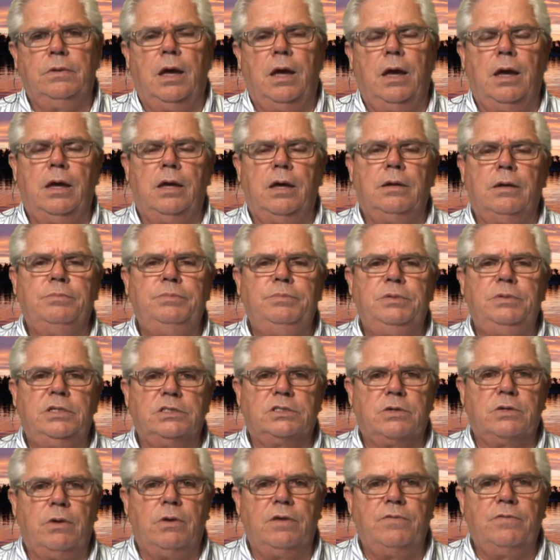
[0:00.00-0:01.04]

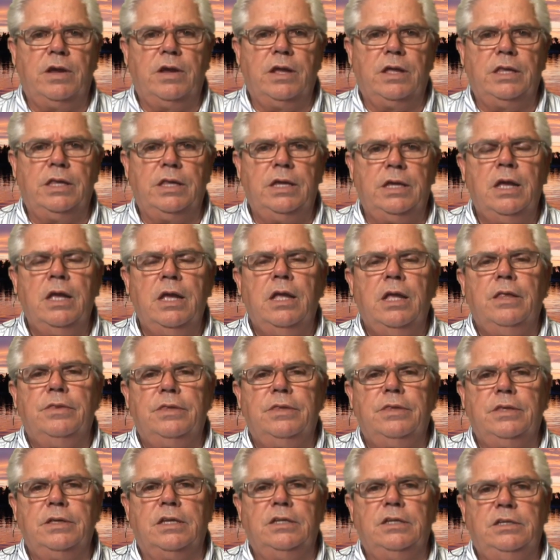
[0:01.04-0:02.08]
Because quite frankly,
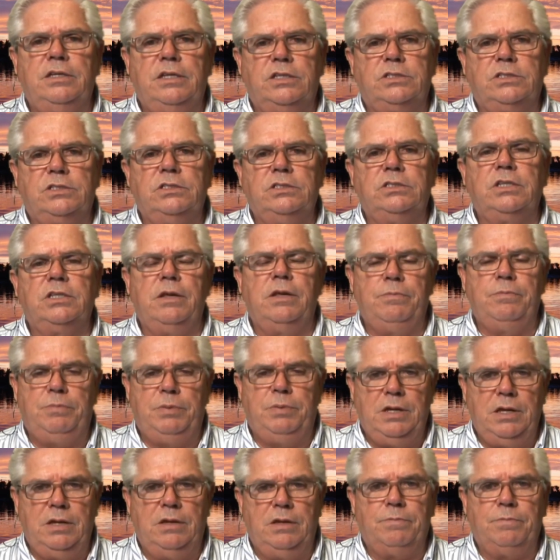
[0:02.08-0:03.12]
the conditions in
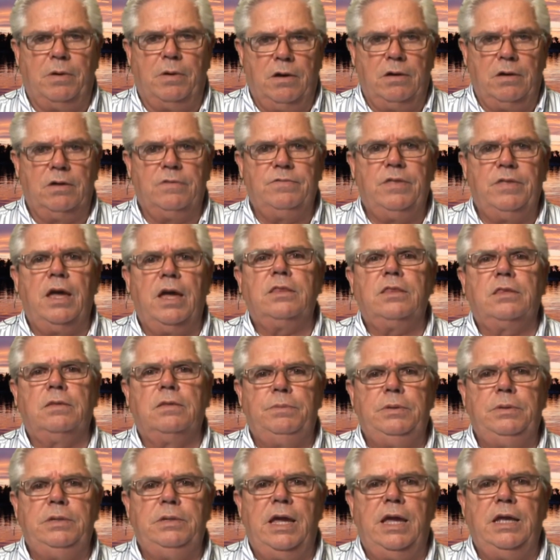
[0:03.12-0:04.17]
being part of that, the
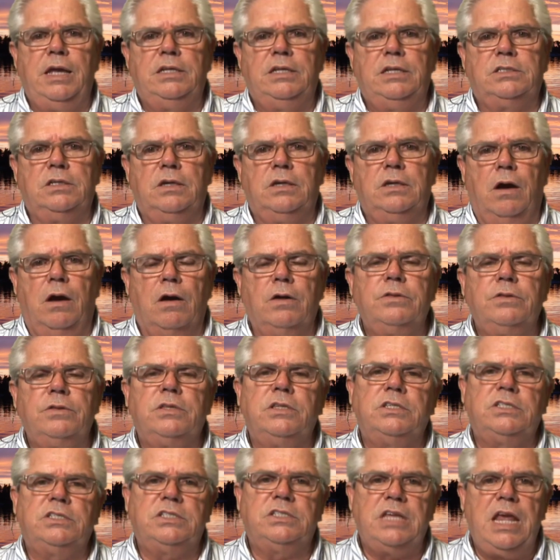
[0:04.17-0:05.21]
pH, aren't
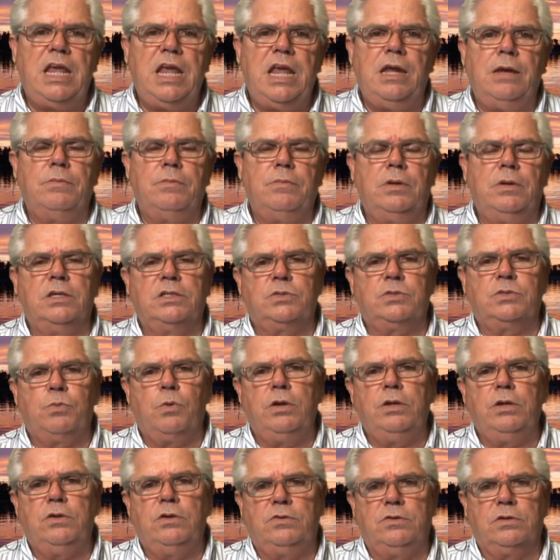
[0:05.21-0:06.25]
the same as
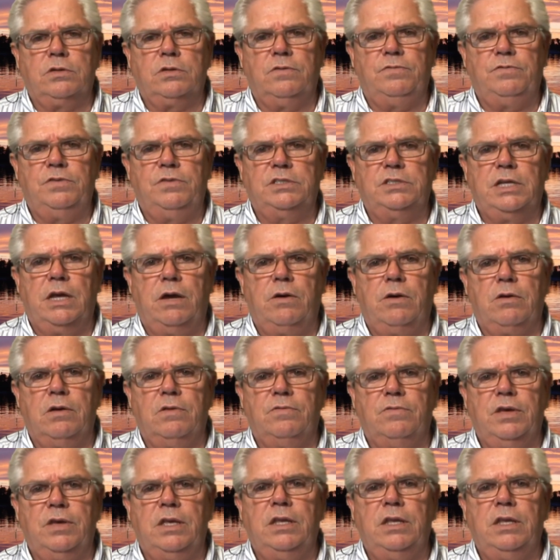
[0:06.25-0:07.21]
where you took the fish out of.